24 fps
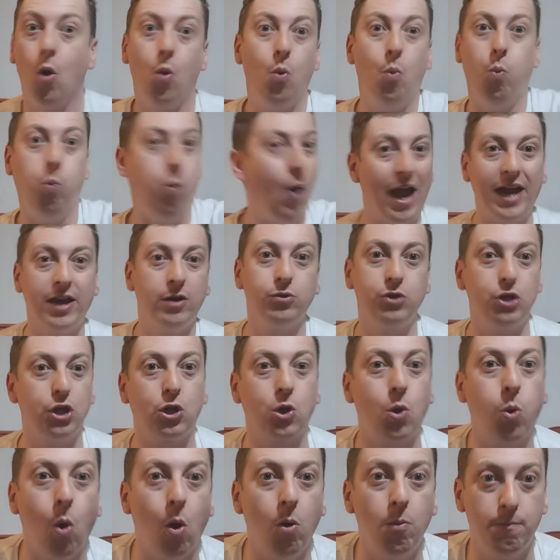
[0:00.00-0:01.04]
why don't you
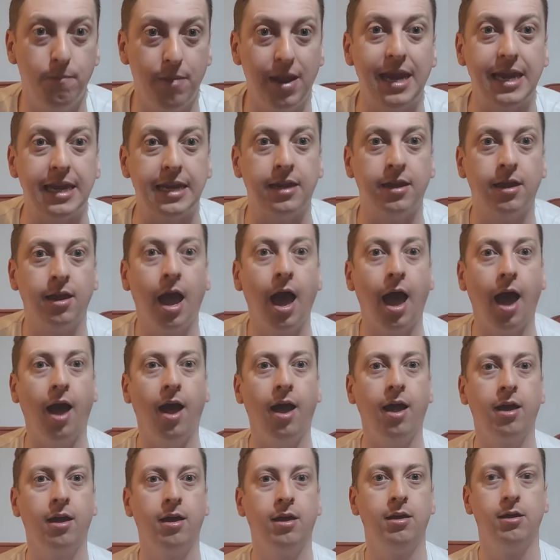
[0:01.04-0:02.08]
quote me,
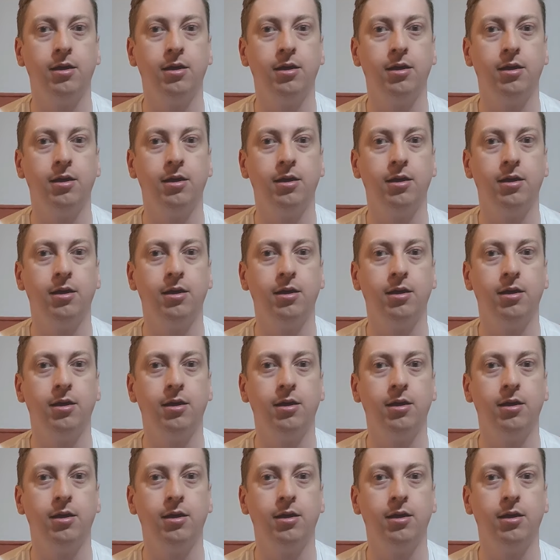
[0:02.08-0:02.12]
huh?